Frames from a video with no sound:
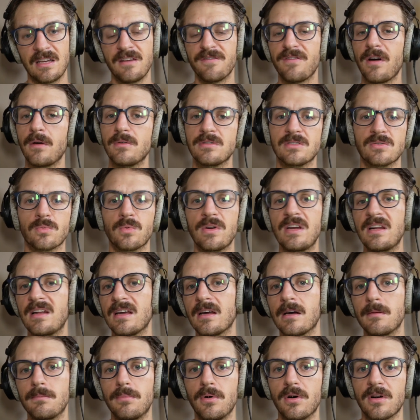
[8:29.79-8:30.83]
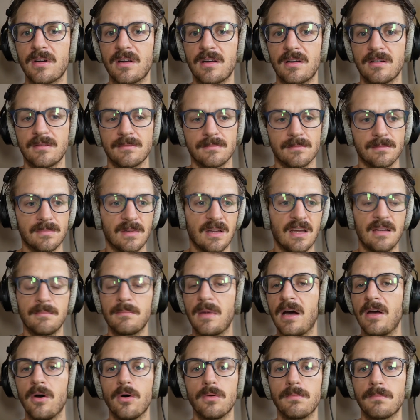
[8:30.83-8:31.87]
If I was reading a book in
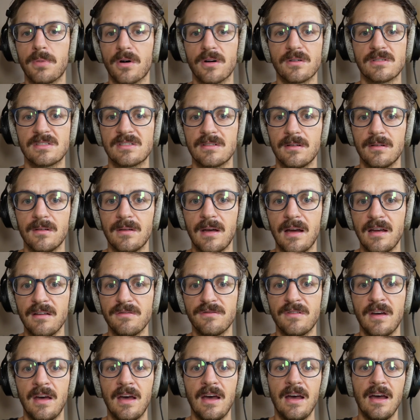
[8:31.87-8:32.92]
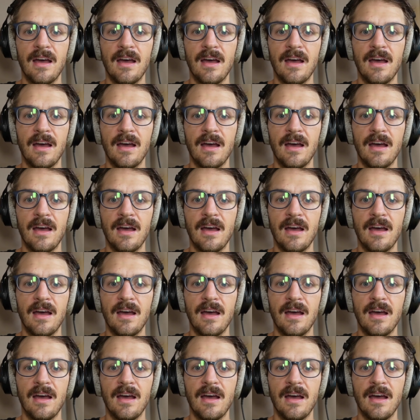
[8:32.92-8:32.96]
my own personal life,